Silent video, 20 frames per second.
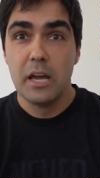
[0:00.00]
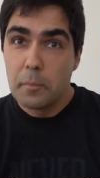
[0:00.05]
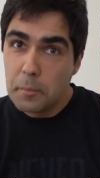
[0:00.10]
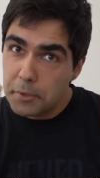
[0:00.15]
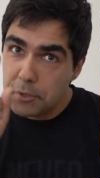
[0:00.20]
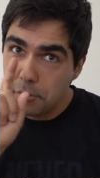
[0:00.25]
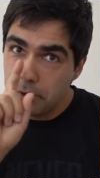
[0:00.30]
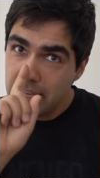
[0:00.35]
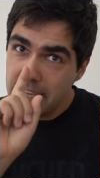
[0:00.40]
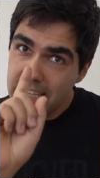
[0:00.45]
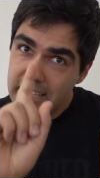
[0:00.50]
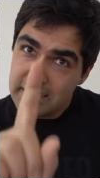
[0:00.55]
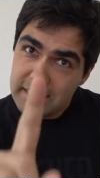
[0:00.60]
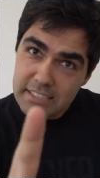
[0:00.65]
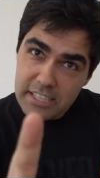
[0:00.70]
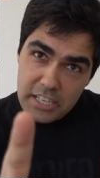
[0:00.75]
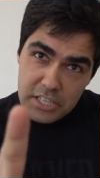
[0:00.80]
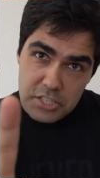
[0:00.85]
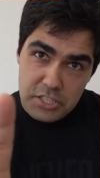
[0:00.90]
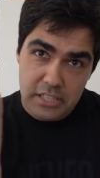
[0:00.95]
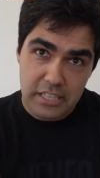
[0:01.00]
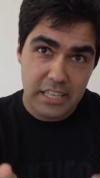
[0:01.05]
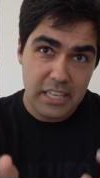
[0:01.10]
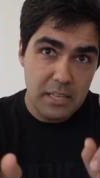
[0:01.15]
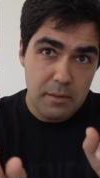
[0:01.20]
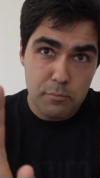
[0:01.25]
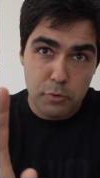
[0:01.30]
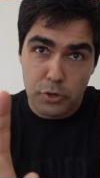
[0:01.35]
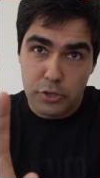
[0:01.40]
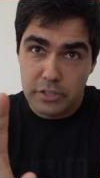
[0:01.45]
but you can't touch the
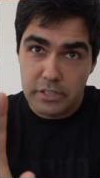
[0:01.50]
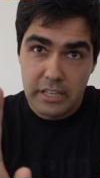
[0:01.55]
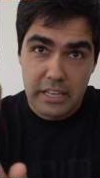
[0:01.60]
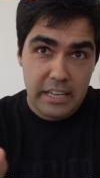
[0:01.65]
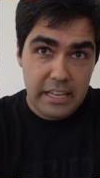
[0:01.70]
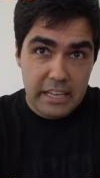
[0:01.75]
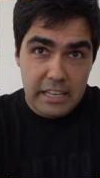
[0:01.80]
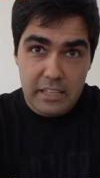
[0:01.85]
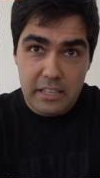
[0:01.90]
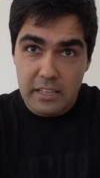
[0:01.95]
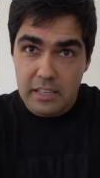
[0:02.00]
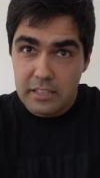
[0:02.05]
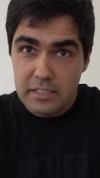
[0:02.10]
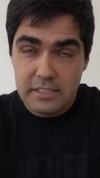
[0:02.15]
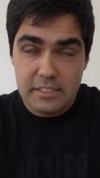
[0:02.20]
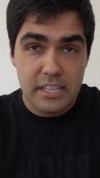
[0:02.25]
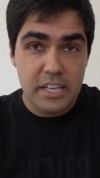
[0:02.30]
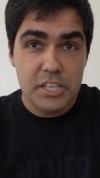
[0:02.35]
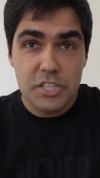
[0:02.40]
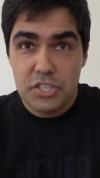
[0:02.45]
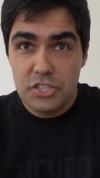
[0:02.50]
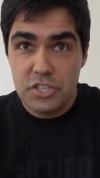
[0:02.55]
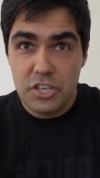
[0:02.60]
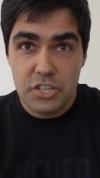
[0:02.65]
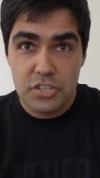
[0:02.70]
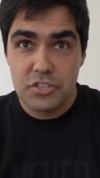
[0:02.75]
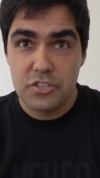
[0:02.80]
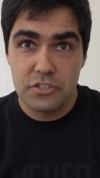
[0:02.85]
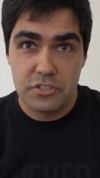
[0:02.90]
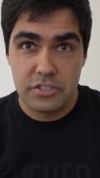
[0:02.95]
keyboard. Uh, touch
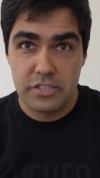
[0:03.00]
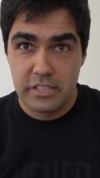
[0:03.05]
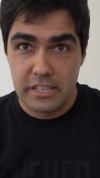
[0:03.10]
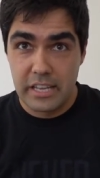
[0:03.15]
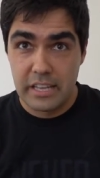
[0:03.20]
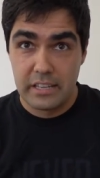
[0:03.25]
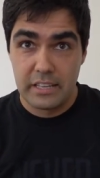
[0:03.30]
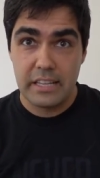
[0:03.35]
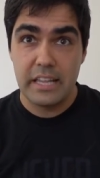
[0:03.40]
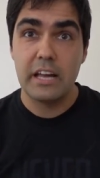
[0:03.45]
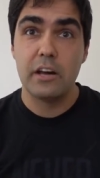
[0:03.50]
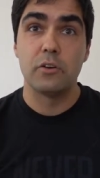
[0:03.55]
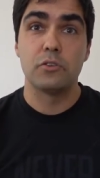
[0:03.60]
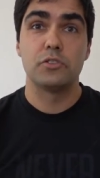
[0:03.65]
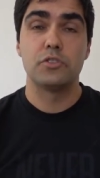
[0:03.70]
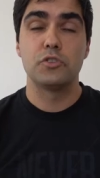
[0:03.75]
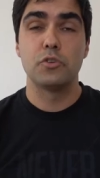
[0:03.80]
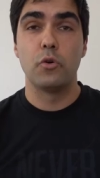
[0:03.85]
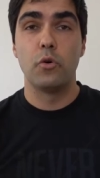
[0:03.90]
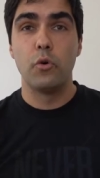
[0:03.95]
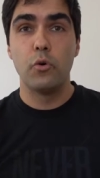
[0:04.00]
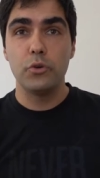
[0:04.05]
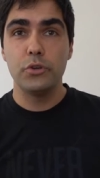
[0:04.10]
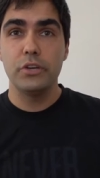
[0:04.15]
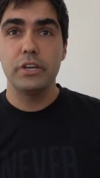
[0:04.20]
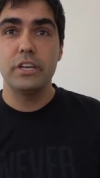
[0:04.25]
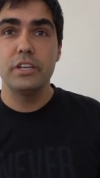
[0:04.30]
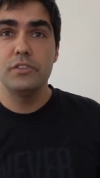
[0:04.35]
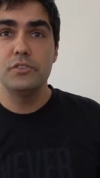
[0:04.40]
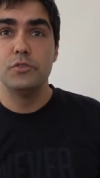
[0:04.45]
gestures are not allowed, so all
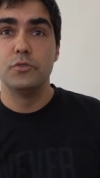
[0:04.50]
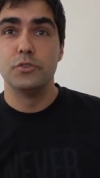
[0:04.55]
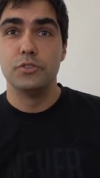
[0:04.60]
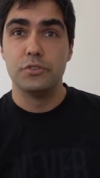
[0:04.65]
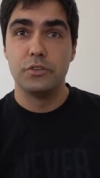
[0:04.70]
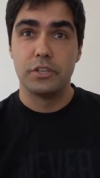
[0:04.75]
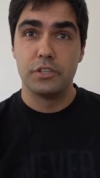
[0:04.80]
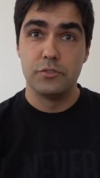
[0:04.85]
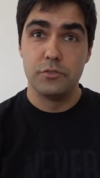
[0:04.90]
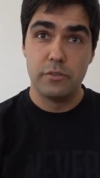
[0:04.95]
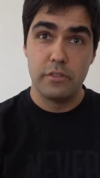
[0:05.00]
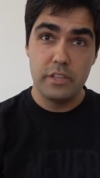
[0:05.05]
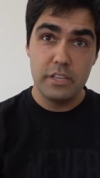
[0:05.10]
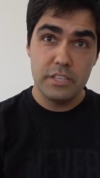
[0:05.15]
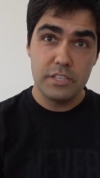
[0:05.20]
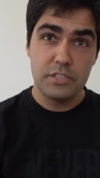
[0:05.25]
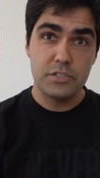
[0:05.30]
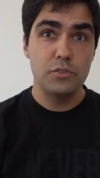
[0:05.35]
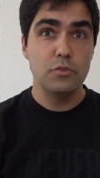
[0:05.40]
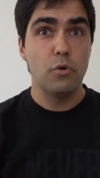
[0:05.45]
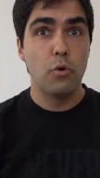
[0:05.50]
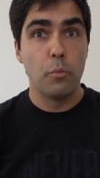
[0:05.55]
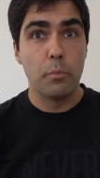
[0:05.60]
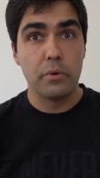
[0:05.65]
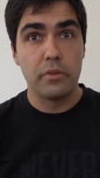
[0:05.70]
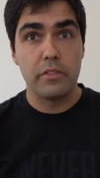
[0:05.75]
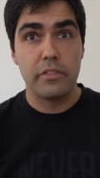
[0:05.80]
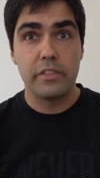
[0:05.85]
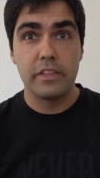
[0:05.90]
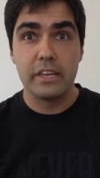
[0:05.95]
you can do is you can do this to
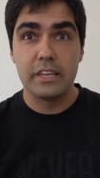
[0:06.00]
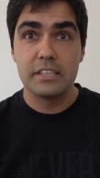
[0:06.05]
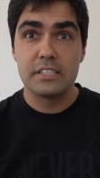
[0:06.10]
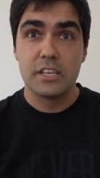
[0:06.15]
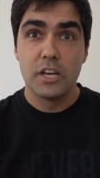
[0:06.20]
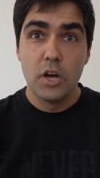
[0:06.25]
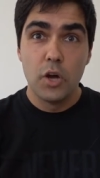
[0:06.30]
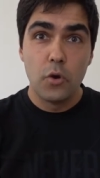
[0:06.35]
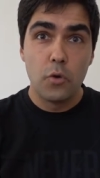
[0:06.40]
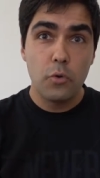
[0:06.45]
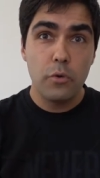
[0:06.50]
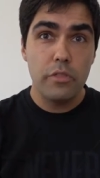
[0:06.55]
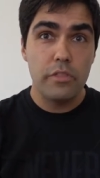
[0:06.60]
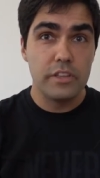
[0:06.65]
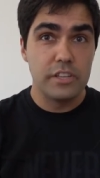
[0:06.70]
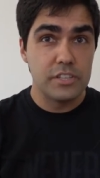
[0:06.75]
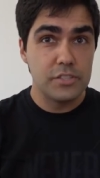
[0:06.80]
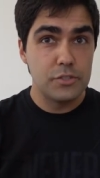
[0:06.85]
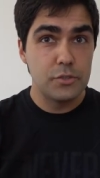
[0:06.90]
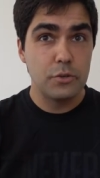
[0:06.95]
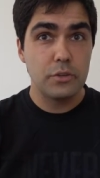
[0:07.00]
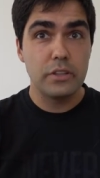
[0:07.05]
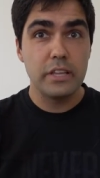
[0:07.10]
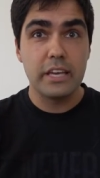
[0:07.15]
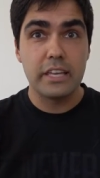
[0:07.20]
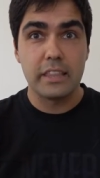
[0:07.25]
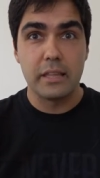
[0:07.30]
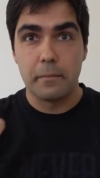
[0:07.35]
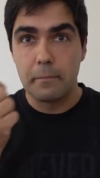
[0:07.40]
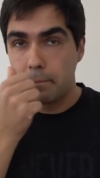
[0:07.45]
open things or this to click
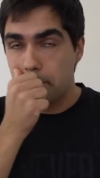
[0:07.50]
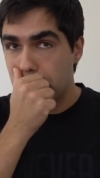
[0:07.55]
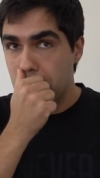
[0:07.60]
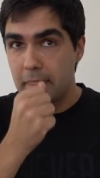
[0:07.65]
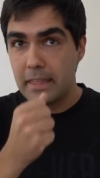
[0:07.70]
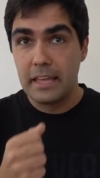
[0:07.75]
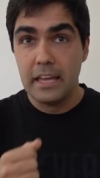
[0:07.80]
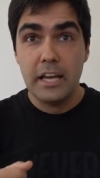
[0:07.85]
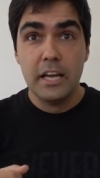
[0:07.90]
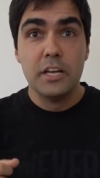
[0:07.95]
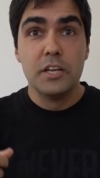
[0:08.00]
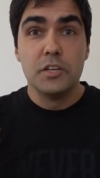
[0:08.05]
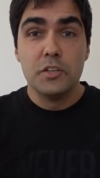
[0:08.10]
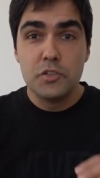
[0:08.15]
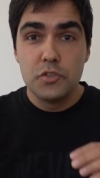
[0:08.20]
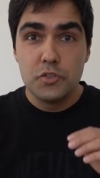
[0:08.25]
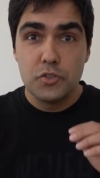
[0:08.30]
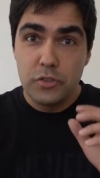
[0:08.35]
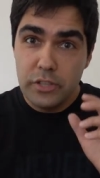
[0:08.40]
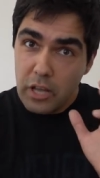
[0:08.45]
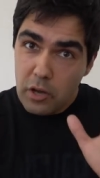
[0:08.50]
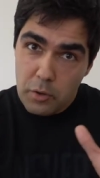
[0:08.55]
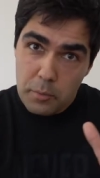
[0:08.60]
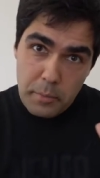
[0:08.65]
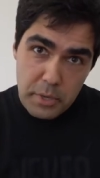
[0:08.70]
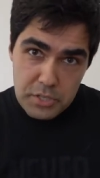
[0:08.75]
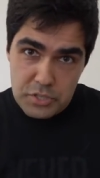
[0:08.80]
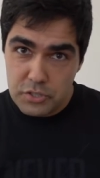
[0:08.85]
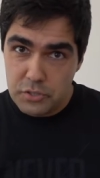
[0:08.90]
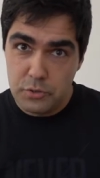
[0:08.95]
them. So now
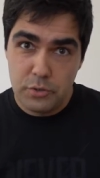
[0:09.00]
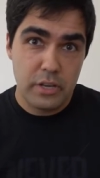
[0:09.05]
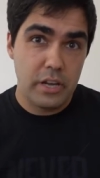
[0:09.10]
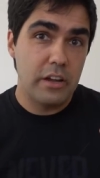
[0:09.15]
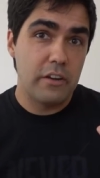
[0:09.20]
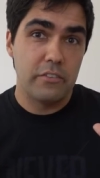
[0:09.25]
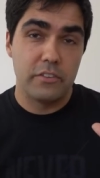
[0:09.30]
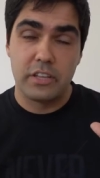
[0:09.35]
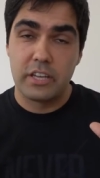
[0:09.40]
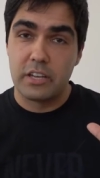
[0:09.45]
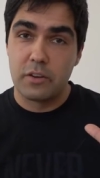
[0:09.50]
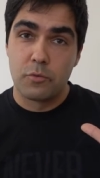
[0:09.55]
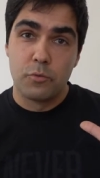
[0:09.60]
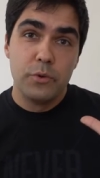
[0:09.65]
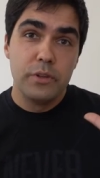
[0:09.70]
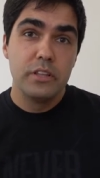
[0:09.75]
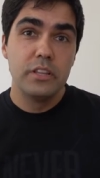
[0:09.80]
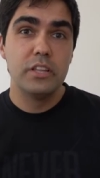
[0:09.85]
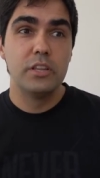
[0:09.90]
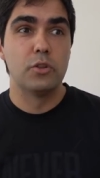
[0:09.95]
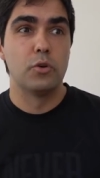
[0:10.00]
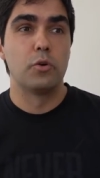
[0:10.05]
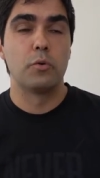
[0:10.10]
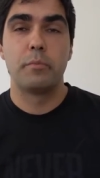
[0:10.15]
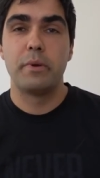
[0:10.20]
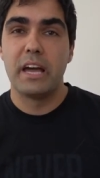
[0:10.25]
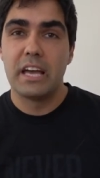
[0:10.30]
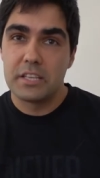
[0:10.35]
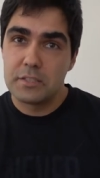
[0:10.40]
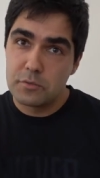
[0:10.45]
imagine you have like a really long
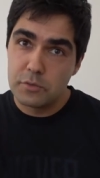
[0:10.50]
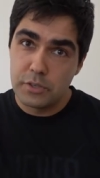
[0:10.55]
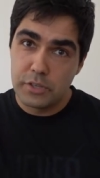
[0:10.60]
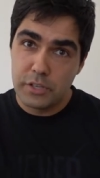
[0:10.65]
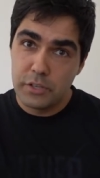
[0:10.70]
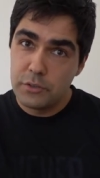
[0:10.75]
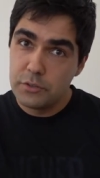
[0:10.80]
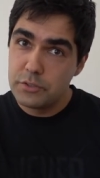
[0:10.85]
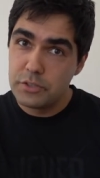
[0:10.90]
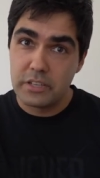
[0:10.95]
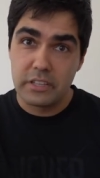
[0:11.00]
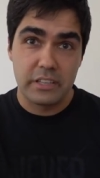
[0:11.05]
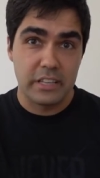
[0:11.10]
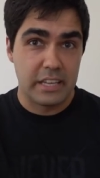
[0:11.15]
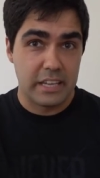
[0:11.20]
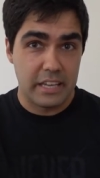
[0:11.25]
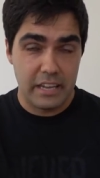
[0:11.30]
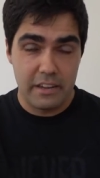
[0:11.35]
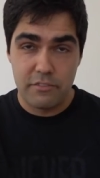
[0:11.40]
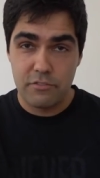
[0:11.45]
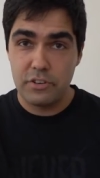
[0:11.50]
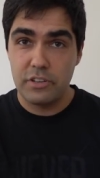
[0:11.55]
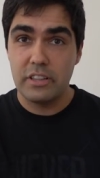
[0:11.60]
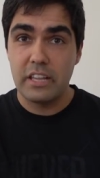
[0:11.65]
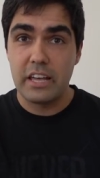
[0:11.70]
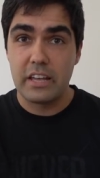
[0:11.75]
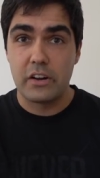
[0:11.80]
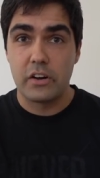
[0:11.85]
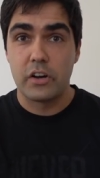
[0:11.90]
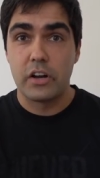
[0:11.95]
password and you need to click every
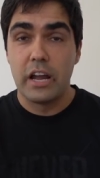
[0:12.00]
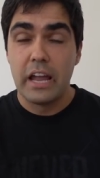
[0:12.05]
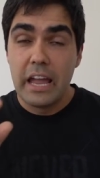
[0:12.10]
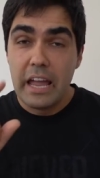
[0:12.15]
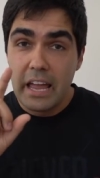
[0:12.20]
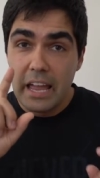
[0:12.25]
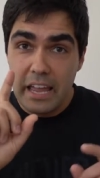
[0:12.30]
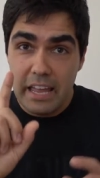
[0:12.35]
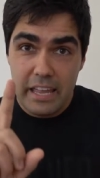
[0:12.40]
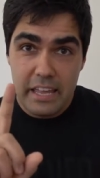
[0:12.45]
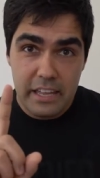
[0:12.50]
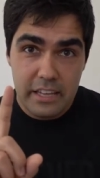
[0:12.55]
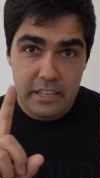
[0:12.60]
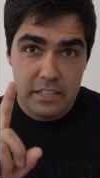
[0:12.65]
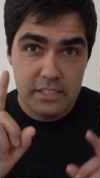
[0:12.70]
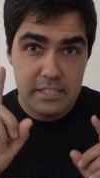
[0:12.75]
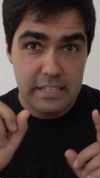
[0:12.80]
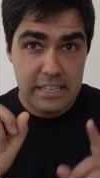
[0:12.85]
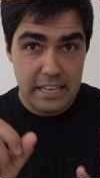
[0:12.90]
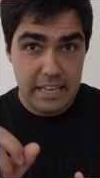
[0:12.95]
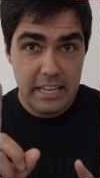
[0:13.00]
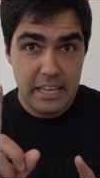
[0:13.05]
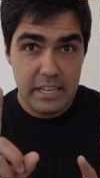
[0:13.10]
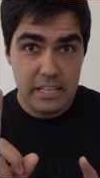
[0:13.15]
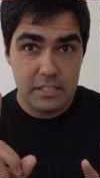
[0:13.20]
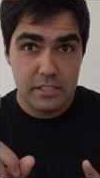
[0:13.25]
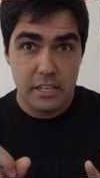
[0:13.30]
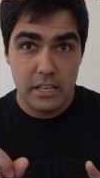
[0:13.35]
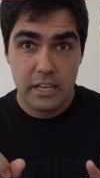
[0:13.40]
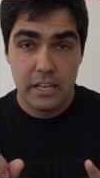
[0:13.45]
letter. And,
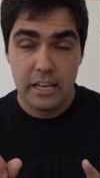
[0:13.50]
and,